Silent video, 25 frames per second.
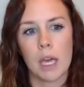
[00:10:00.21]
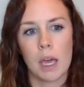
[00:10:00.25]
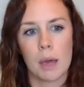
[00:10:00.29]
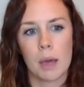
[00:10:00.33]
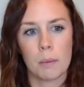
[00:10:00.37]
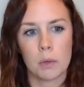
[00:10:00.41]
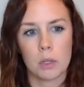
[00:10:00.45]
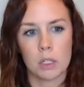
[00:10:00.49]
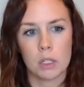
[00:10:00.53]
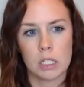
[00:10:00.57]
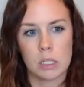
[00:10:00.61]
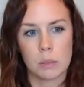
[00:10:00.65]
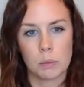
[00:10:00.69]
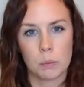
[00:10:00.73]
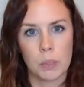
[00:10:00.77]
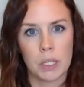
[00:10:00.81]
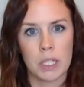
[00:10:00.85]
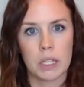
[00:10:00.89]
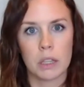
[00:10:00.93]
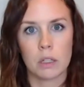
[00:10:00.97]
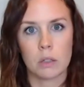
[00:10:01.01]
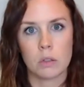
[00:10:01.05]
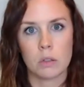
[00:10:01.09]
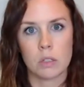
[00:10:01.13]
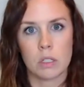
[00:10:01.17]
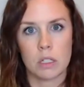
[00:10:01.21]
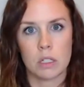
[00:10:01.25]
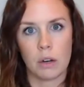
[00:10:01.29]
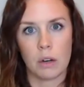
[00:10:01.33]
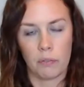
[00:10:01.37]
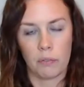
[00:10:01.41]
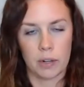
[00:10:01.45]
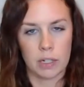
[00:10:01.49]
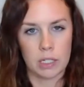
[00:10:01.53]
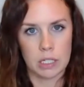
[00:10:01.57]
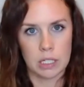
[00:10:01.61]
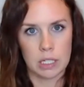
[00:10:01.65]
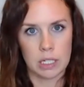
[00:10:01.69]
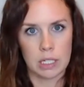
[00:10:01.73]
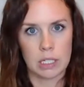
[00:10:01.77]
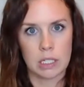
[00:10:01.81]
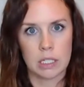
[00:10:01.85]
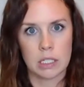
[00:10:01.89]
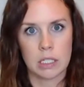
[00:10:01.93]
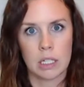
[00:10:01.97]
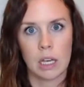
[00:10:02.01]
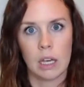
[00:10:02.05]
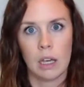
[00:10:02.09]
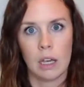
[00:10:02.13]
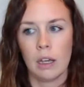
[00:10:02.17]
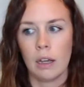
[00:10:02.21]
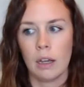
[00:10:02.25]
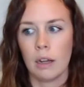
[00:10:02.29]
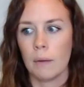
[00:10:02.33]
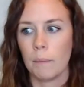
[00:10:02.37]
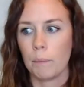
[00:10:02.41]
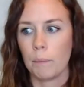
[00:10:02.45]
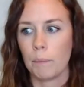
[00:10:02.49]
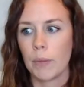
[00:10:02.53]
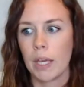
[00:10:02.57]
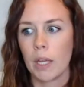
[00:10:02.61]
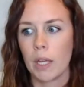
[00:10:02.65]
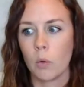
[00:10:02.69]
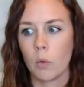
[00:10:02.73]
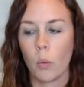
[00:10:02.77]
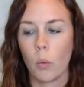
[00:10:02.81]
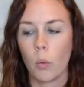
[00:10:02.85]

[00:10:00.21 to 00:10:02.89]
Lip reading: able to split those differences in